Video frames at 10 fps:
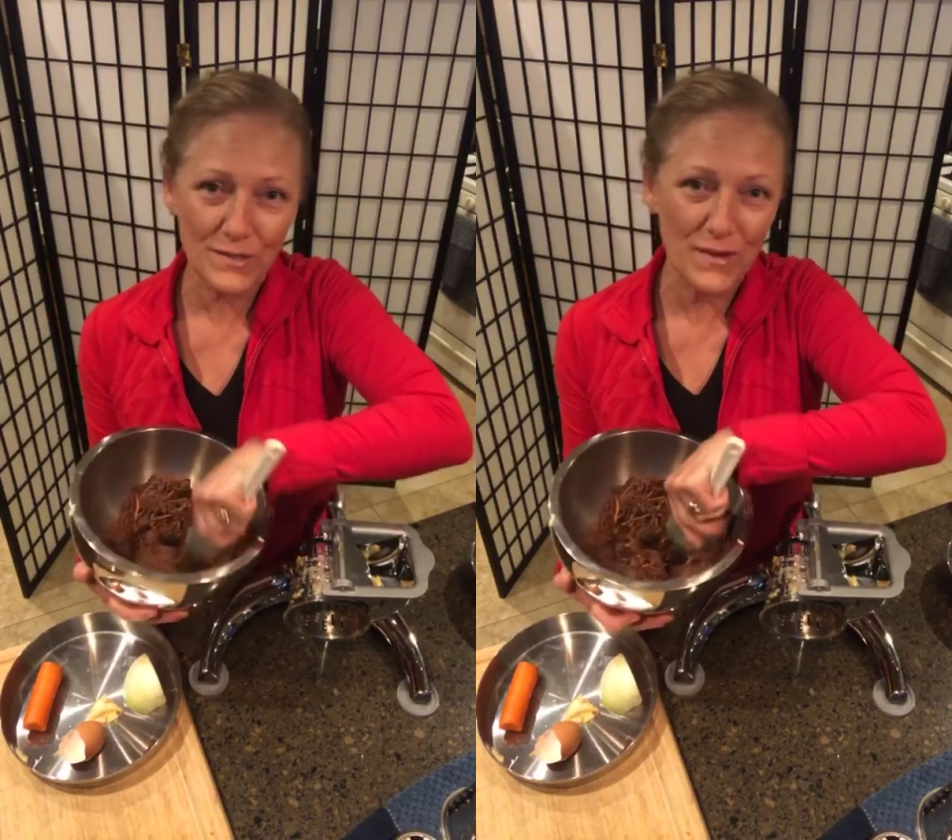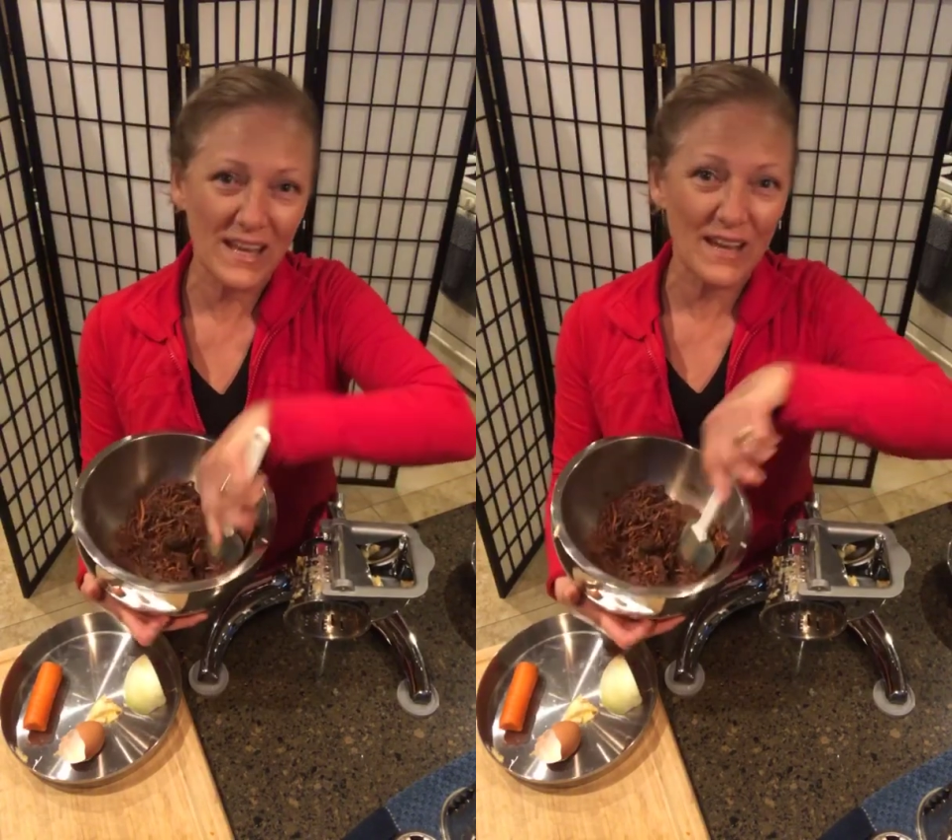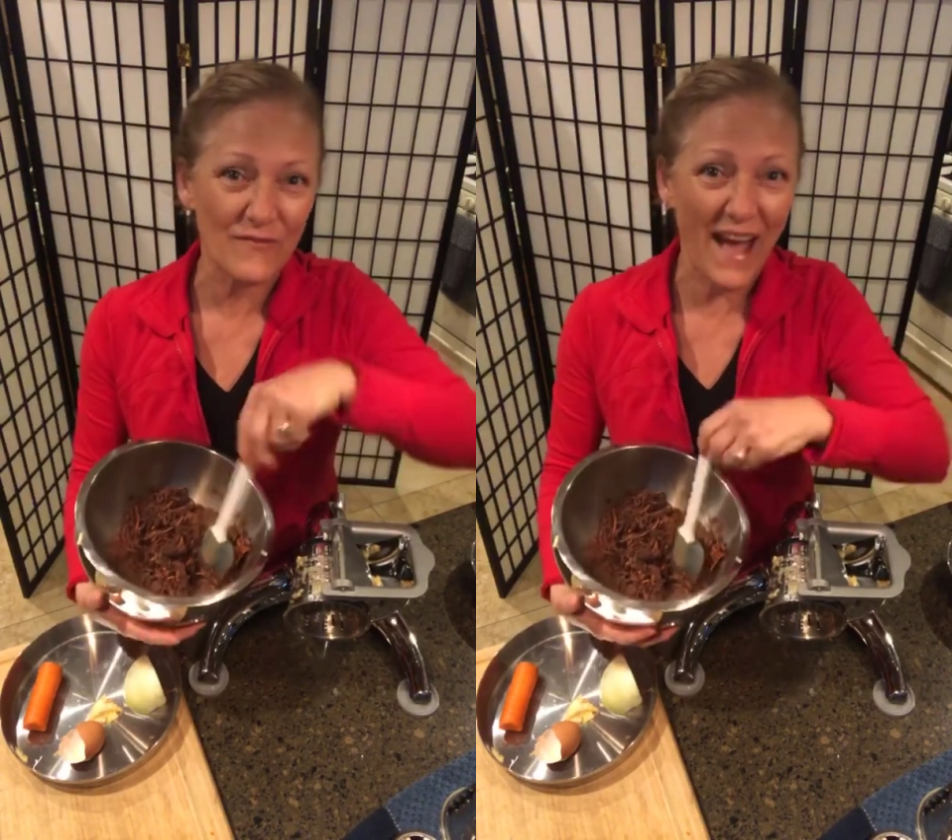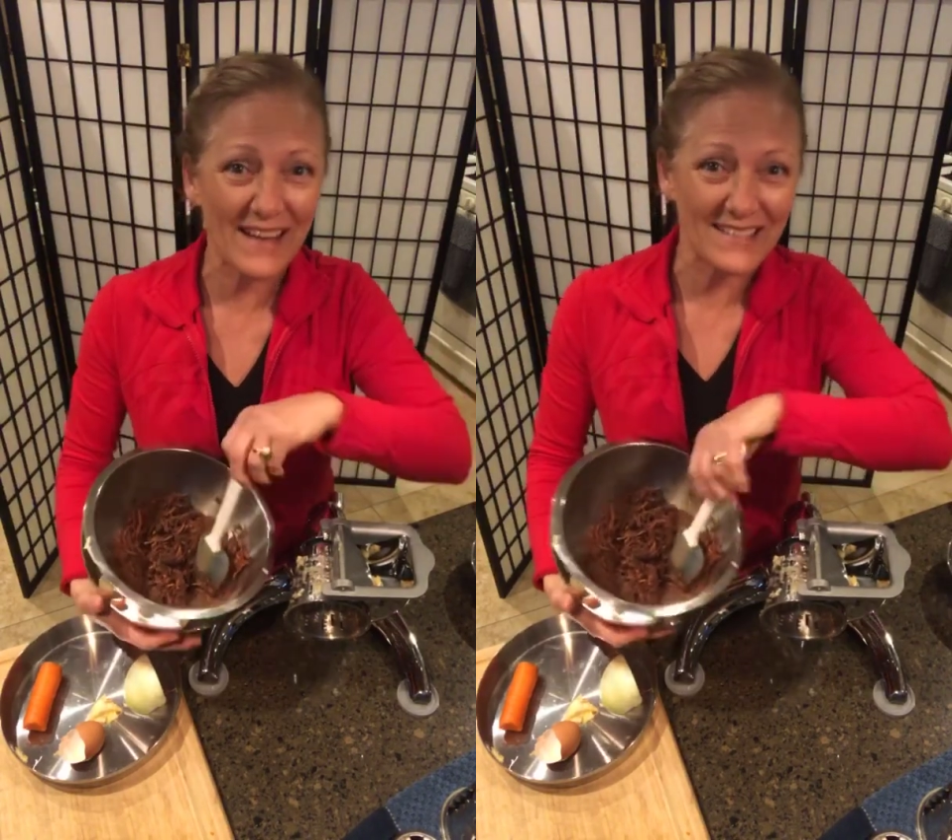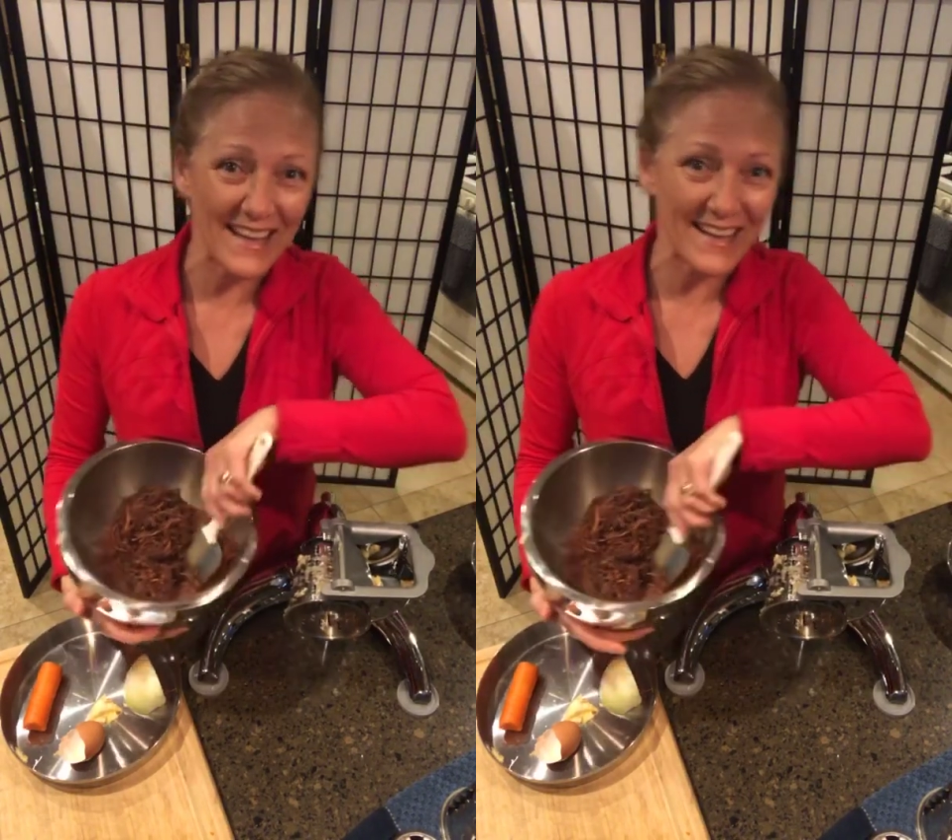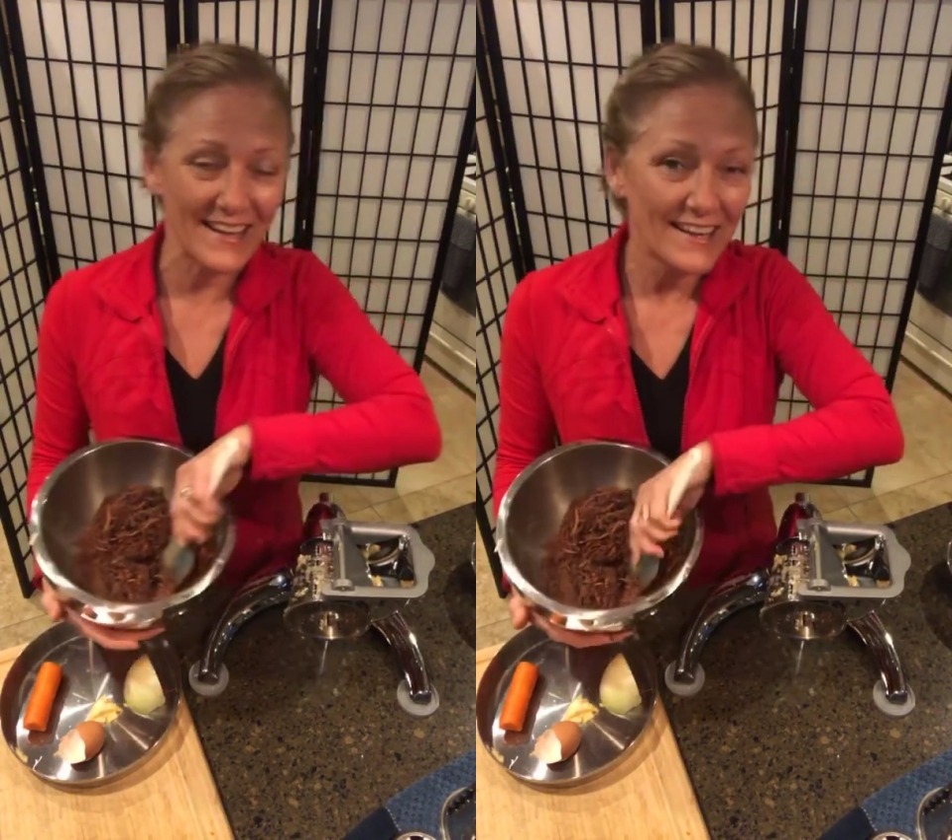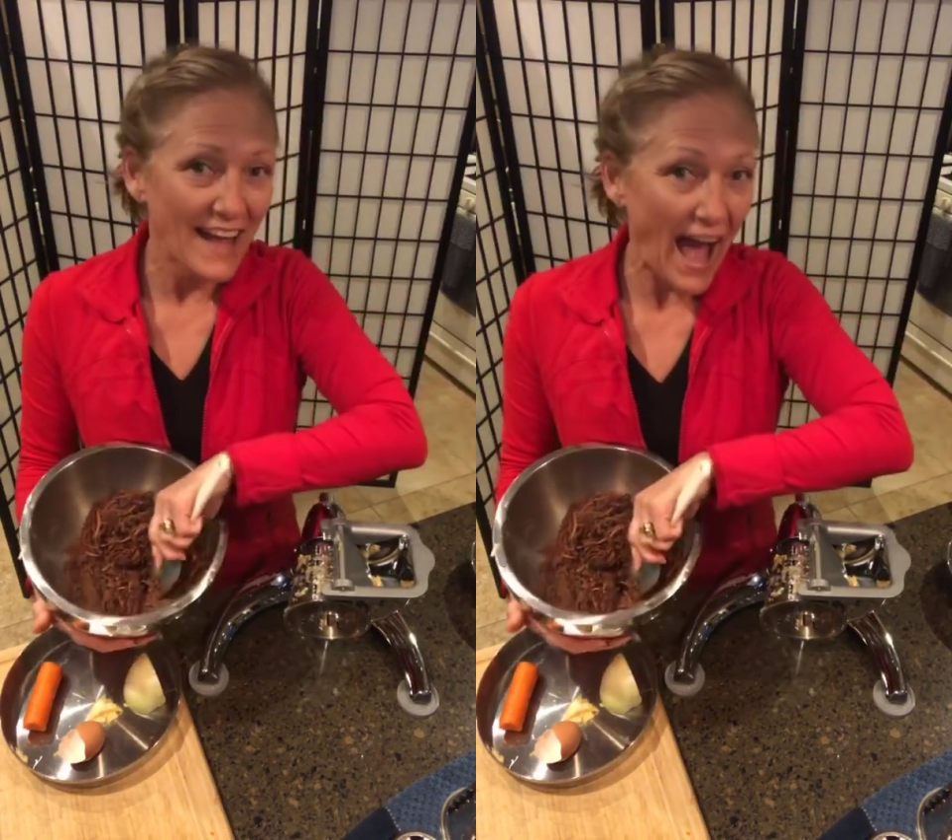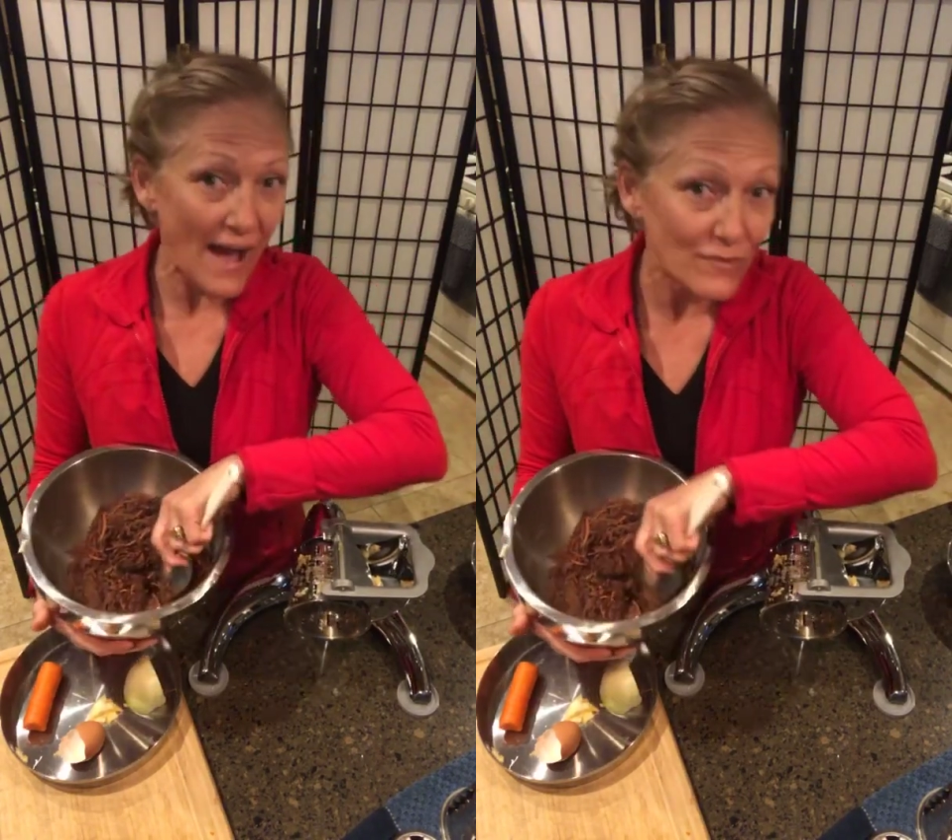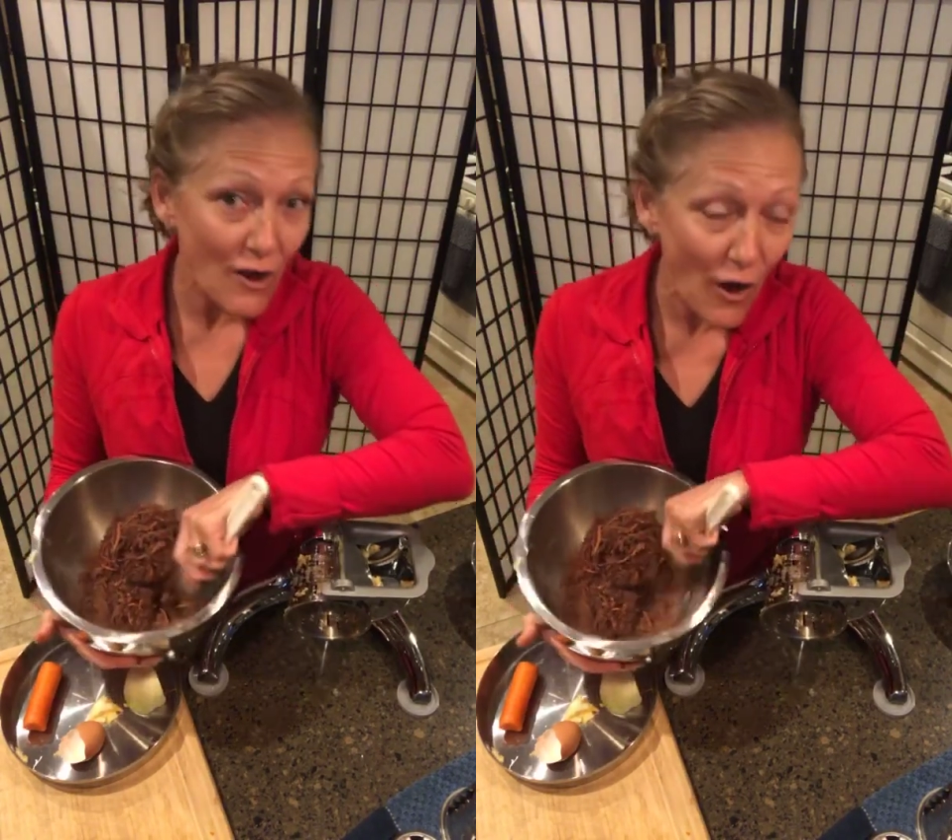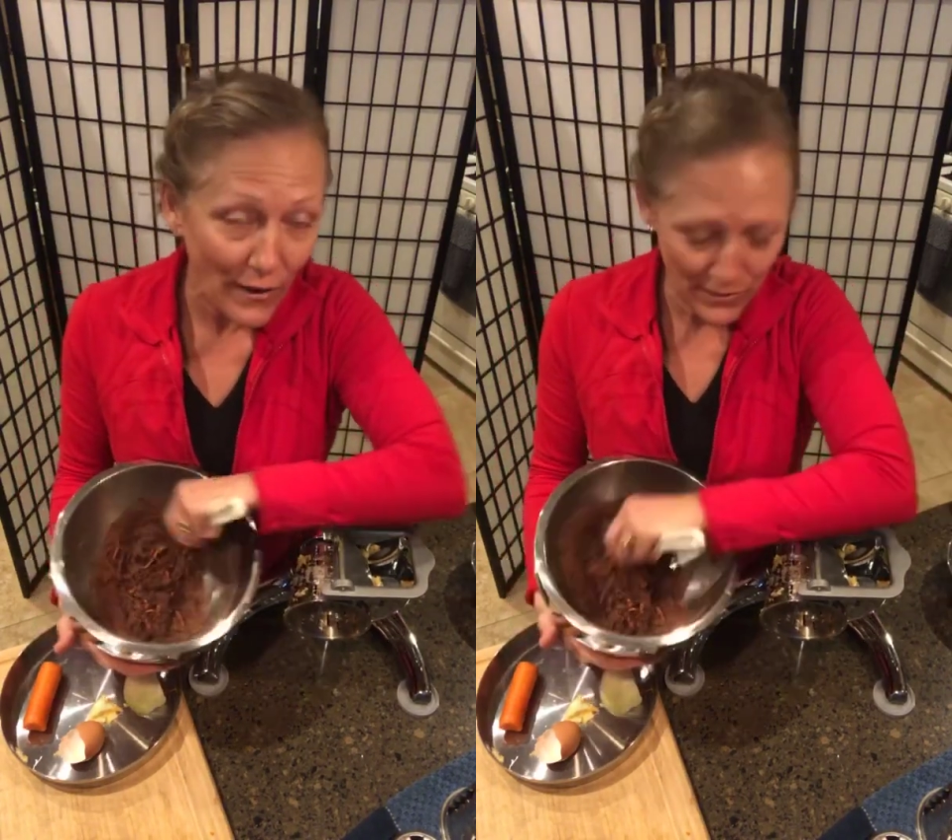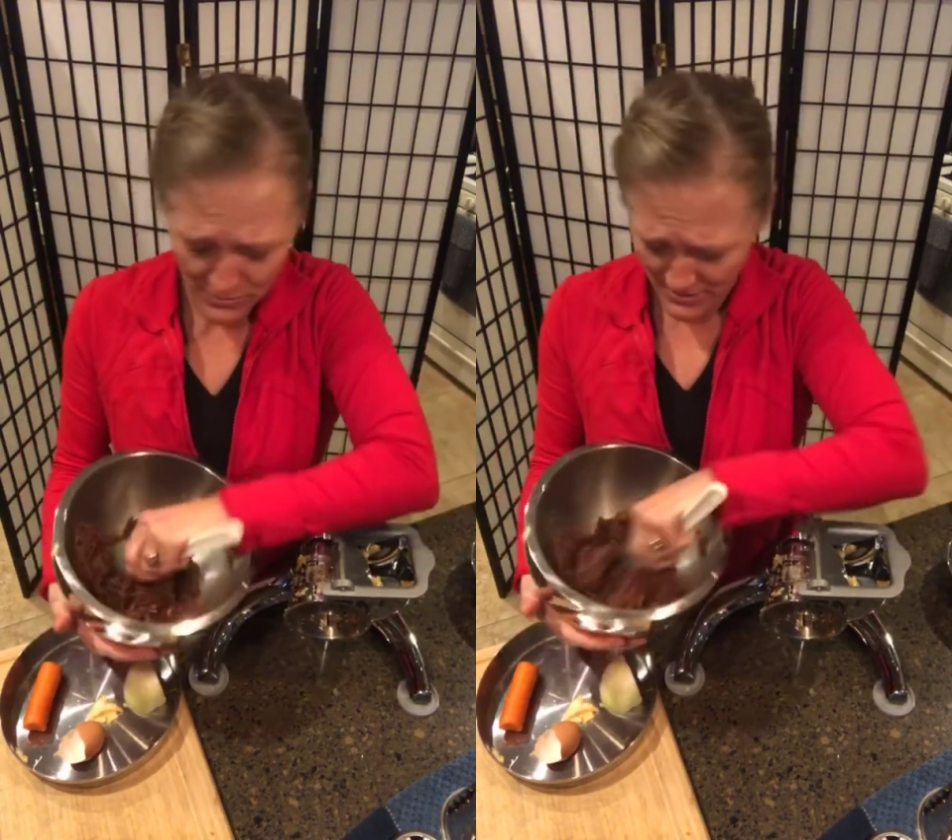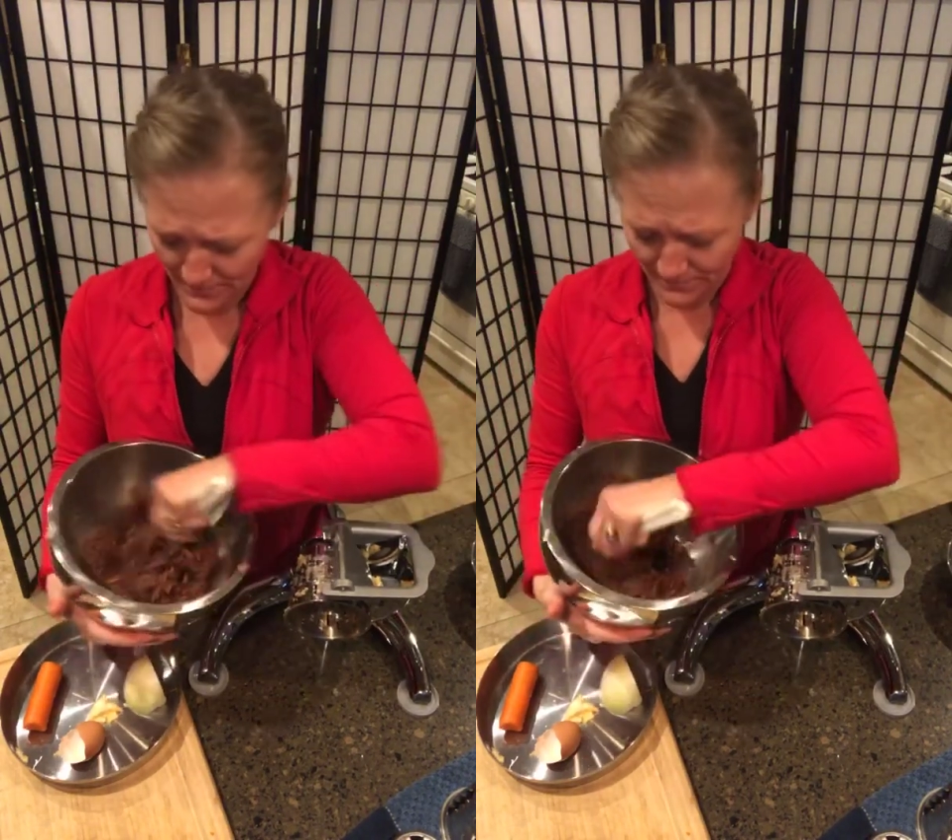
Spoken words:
We can get fats like avocados.